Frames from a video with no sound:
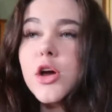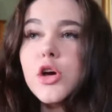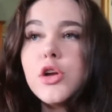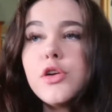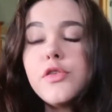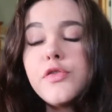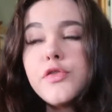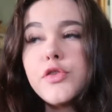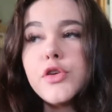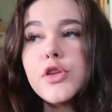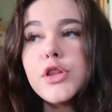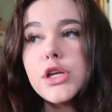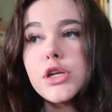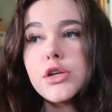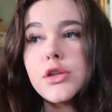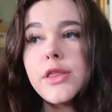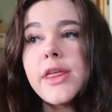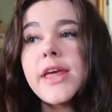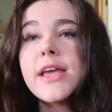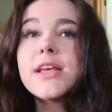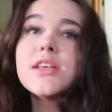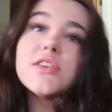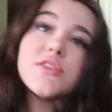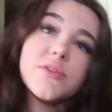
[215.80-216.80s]
I got a few little
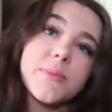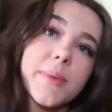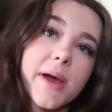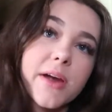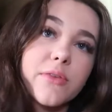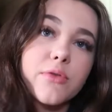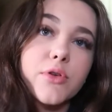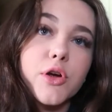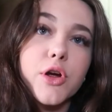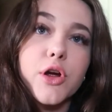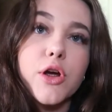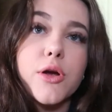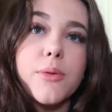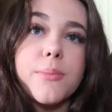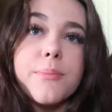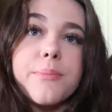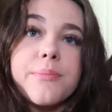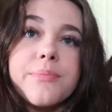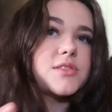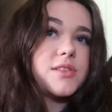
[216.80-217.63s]
things for my room.